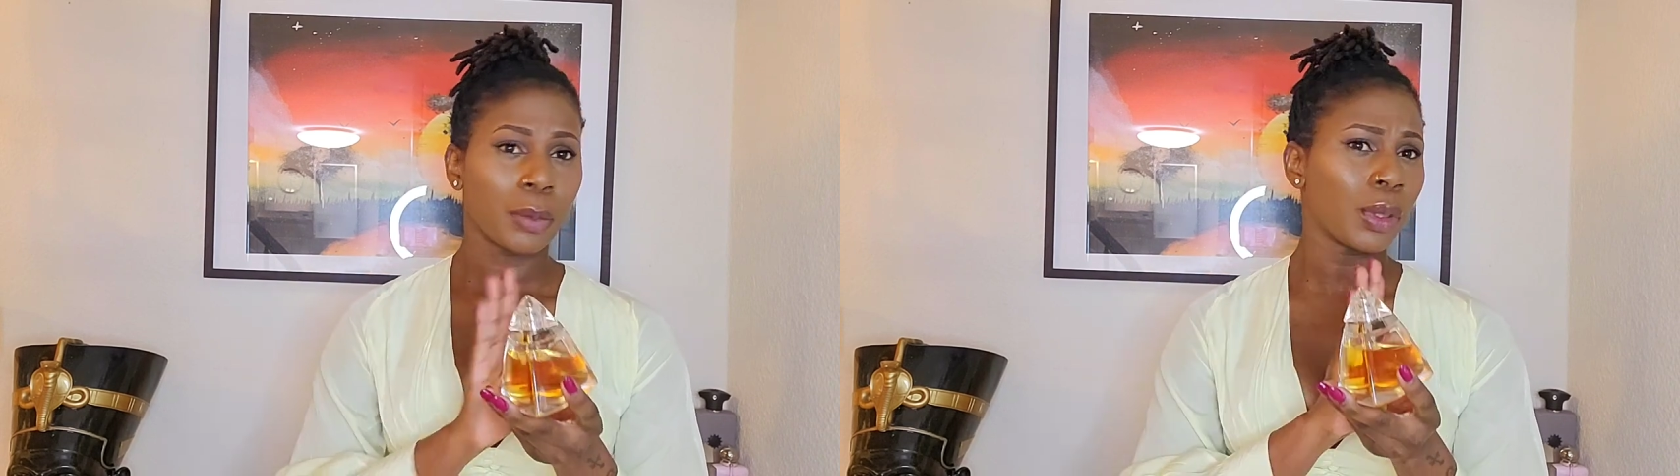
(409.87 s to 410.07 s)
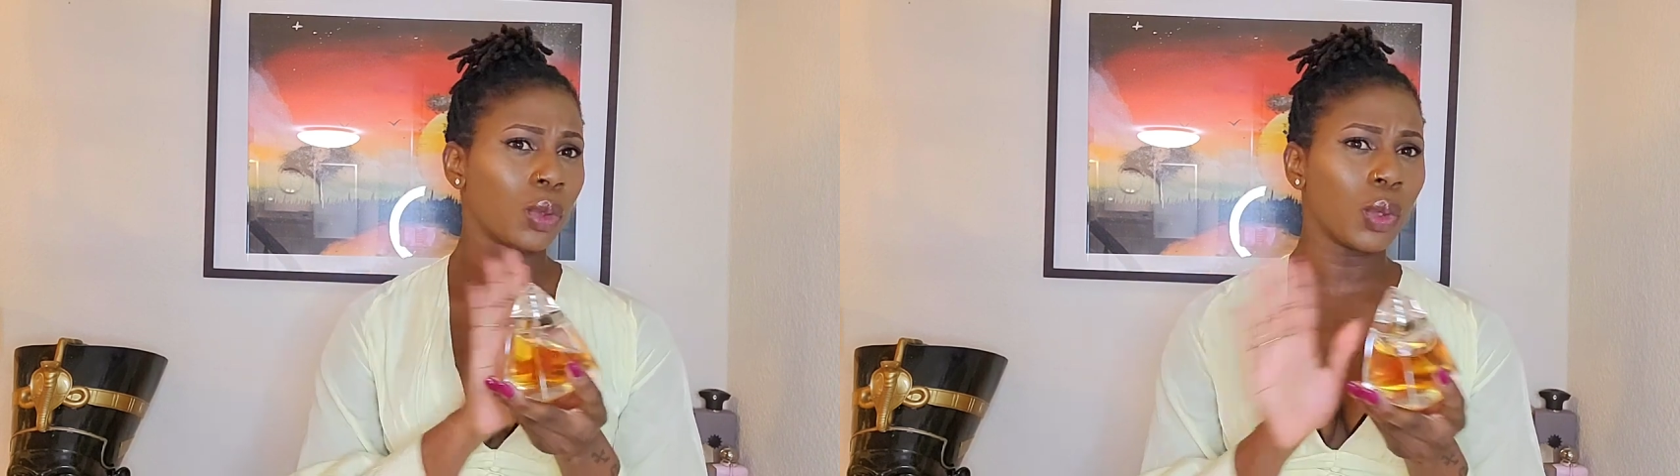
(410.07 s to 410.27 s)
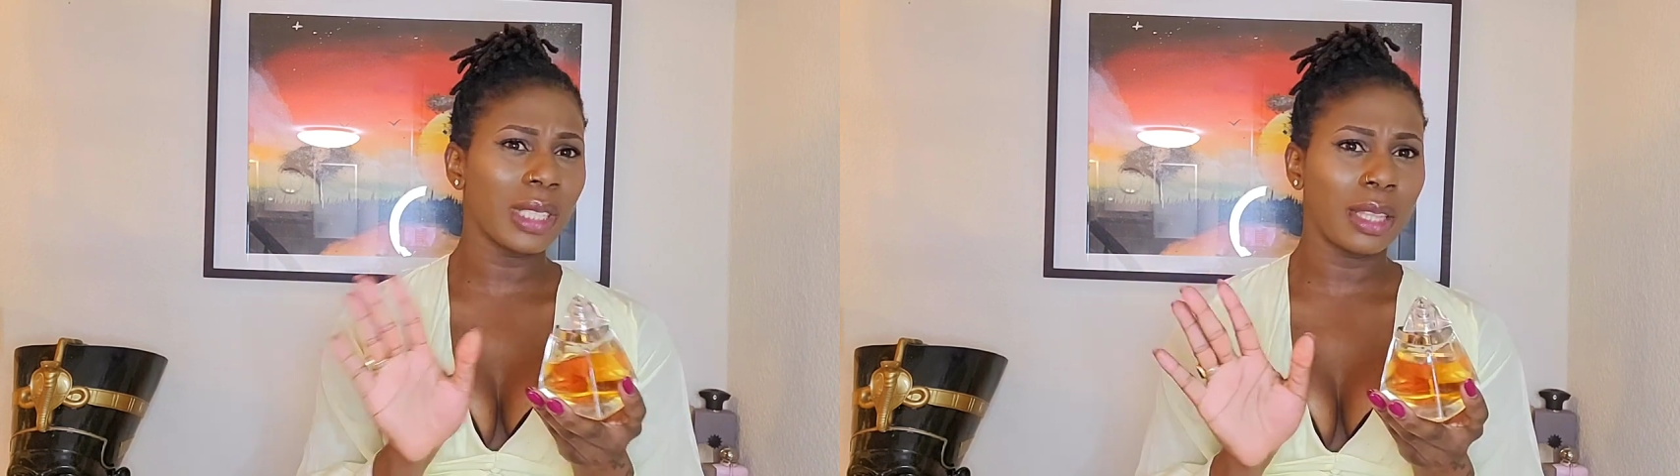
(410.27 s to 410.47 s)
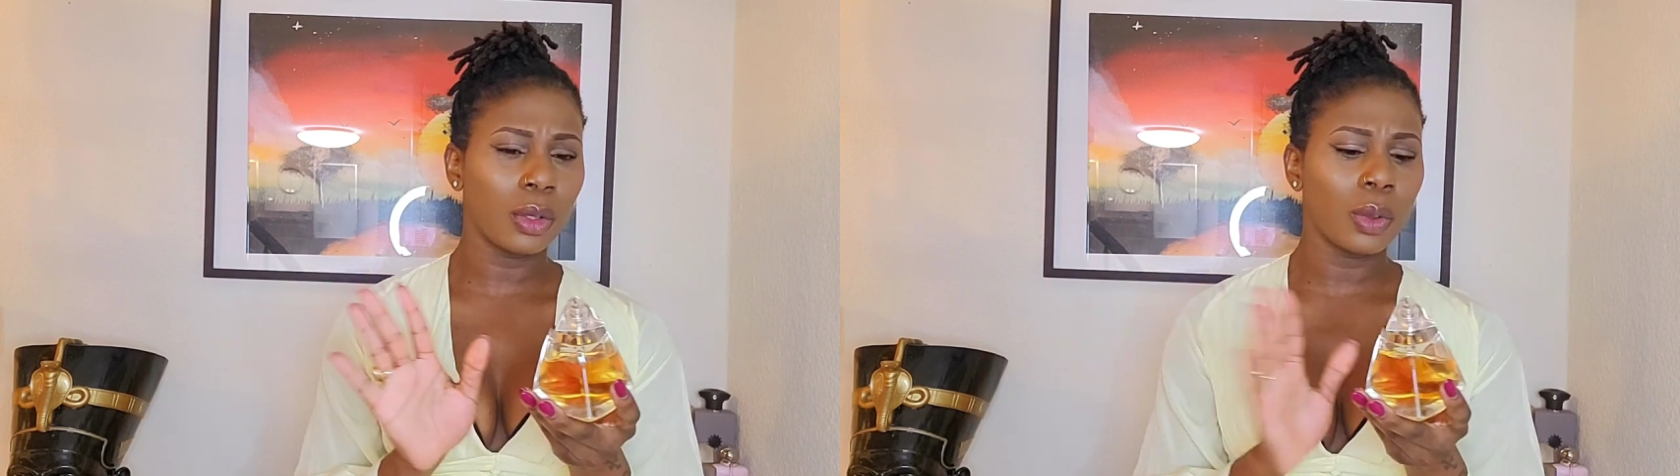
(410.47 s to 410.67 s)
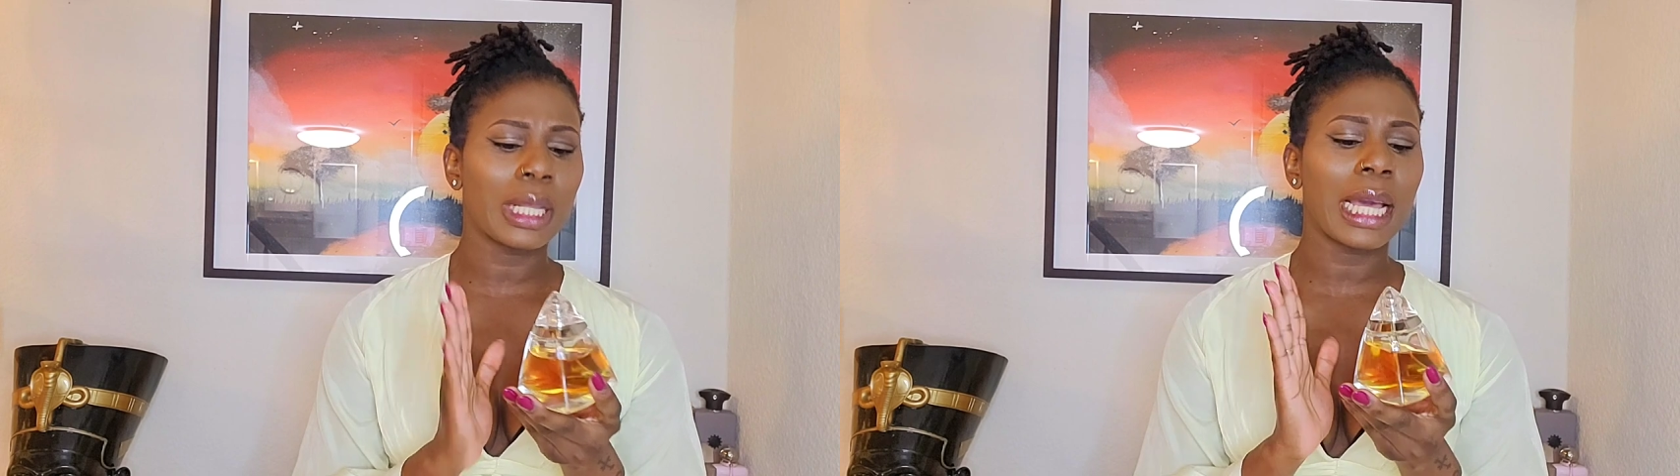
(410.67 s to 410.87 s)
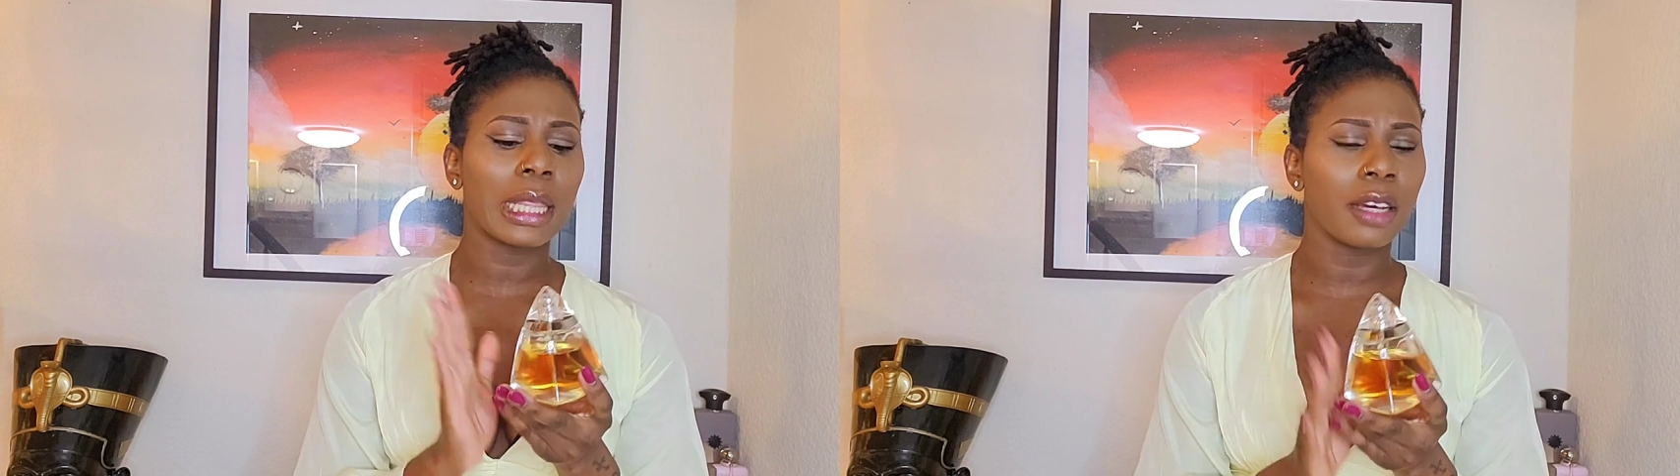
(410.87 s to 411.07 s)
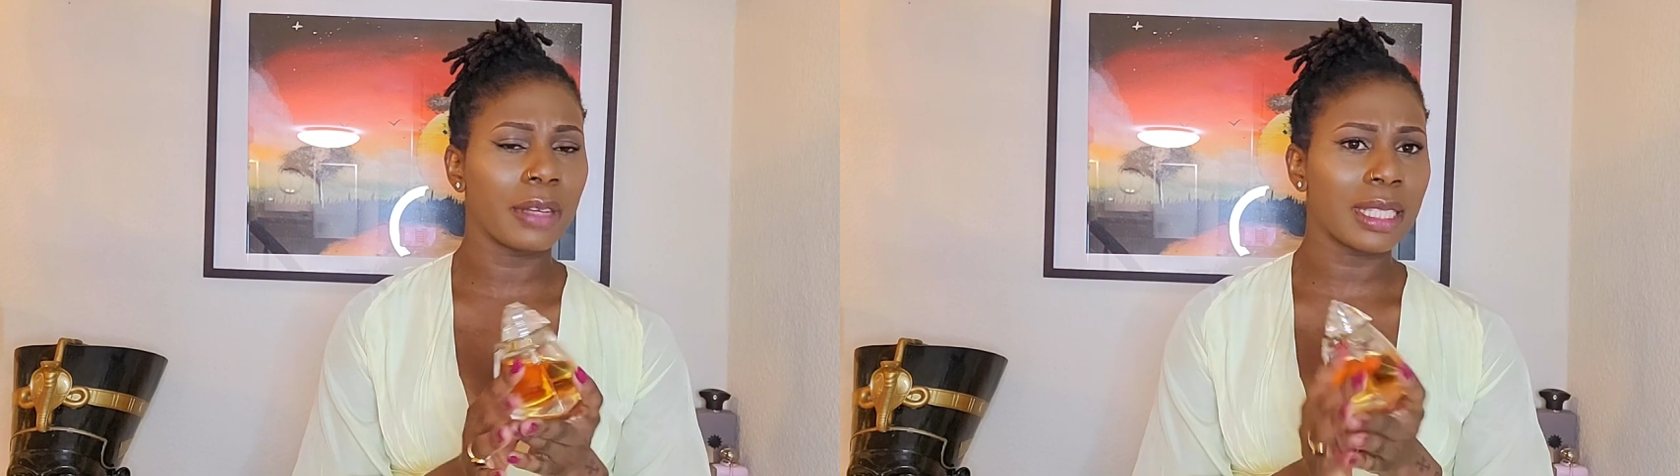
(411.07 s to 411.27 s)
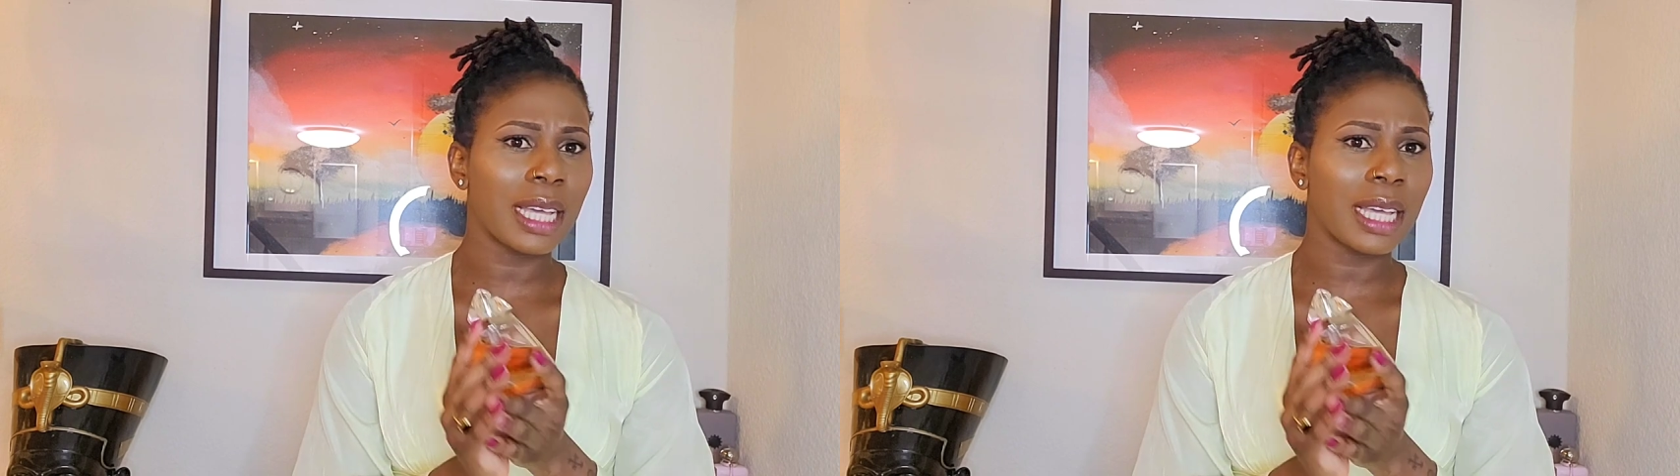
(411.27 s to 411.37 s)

but all in all, I love it.